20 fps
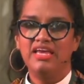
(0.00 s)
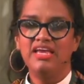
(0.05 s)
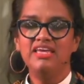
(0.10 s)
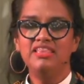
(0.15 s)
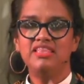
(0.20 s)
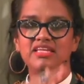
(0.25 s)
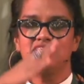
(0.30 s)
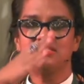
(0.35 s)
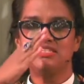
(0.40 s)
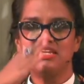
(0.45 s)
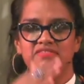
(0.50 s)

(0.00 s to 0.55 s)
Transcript: in the